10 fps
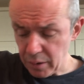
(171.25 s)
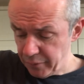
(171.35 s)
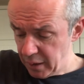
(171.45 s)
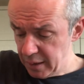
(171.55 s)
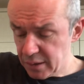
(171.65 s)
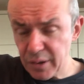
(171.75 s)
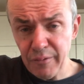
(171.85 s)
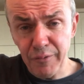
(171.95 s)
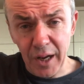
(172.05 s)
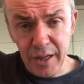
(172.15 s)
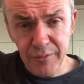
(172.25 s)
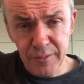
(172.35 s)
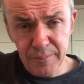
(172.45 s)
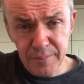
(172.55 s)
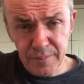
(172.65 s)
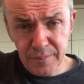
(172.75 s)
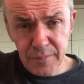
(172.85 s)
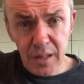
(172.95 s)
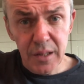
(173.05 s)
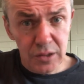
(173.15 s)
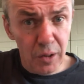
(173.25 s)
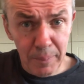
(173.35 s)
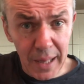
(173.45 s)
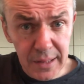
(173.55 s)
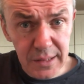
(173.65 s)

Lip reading: If you hit string 5, it's not bad,